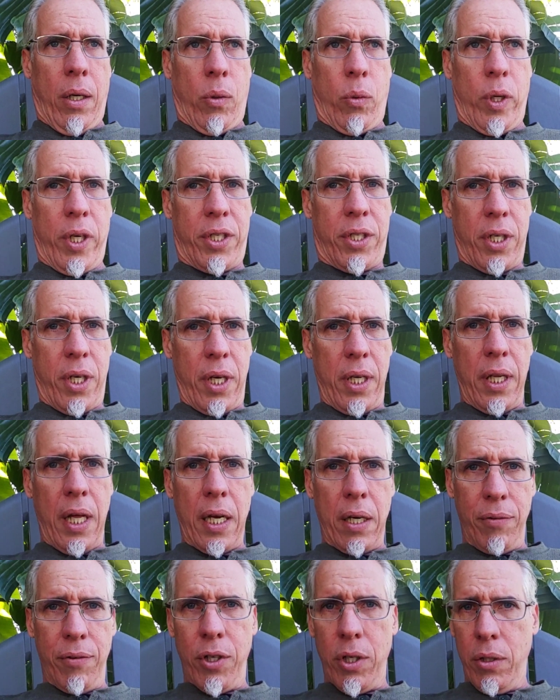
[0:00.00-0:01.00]
which a
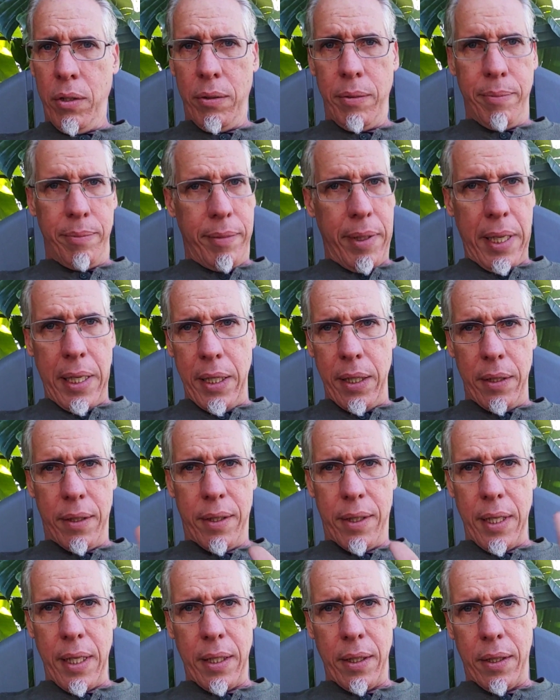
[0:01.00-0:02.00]
lot of you may
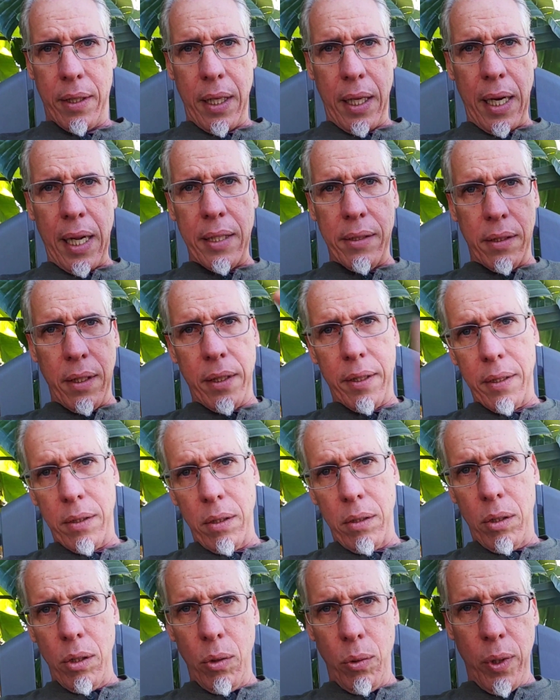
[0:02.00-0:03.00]
think that has nothing
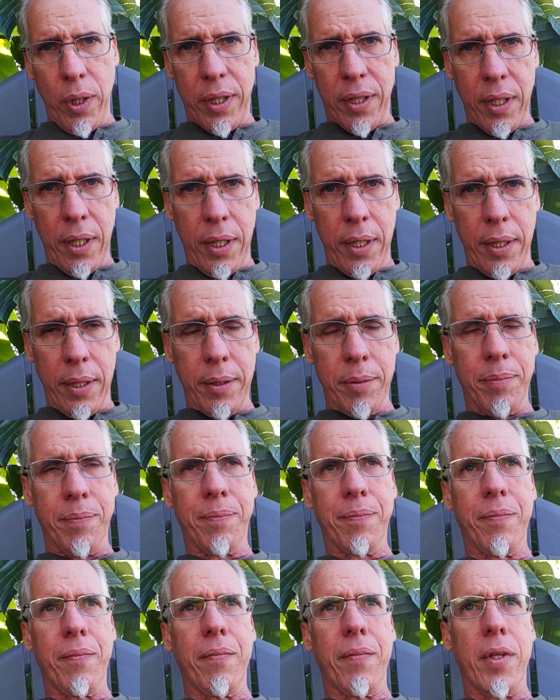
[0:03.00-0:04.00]
to do with
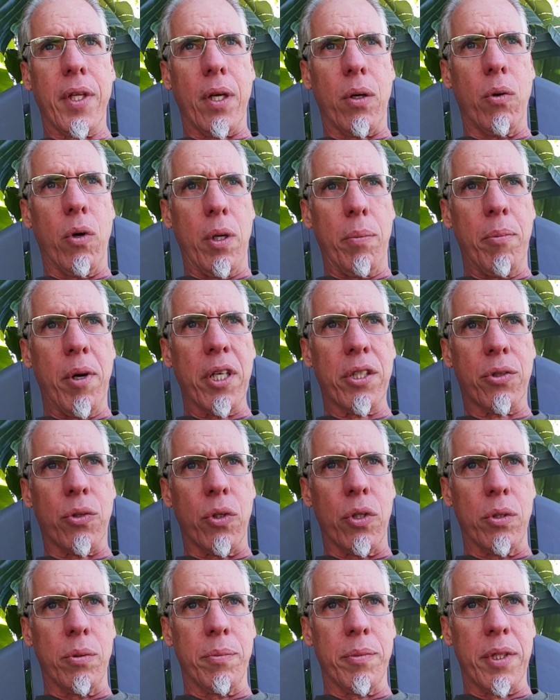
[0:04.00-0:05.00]
growing
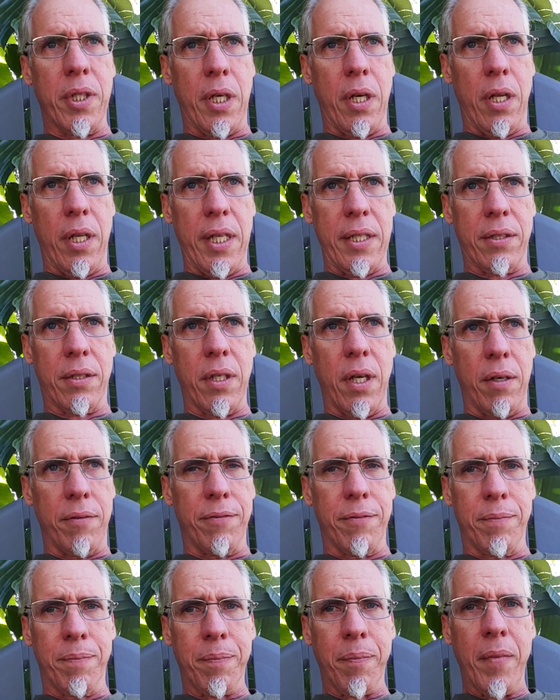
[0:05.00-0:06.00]
mushrooms and all that
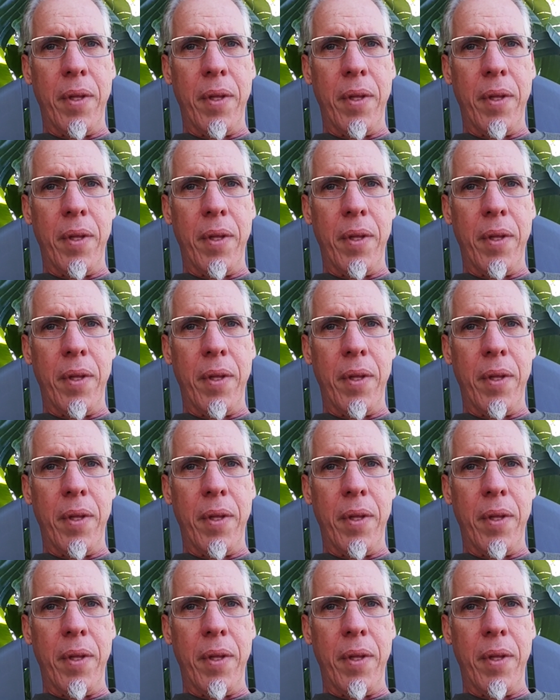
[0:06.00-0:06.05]
stuff.